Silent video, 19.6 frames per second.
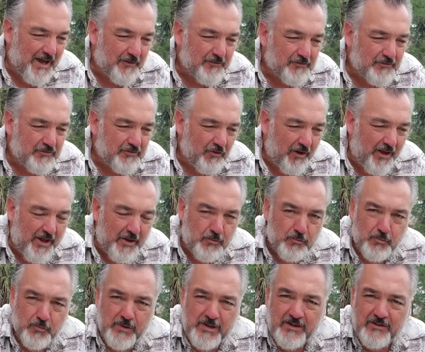So I had
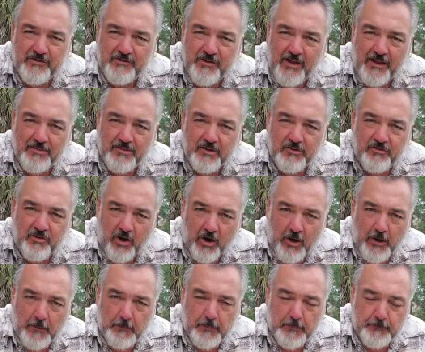reset the
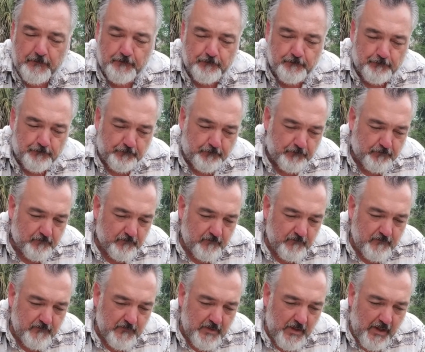tarp,
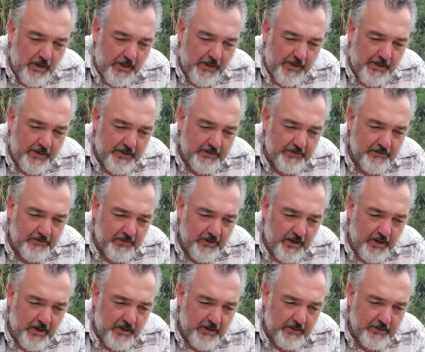and
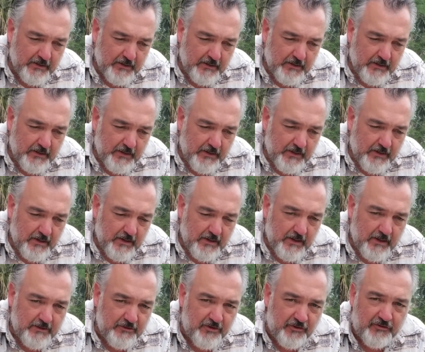
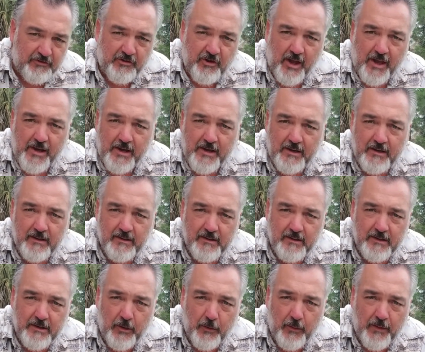decided,
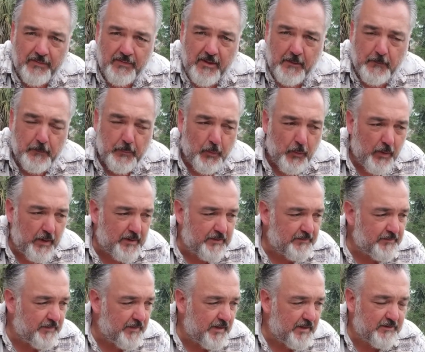you know, at that point
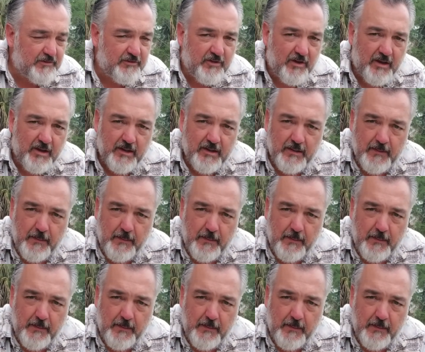that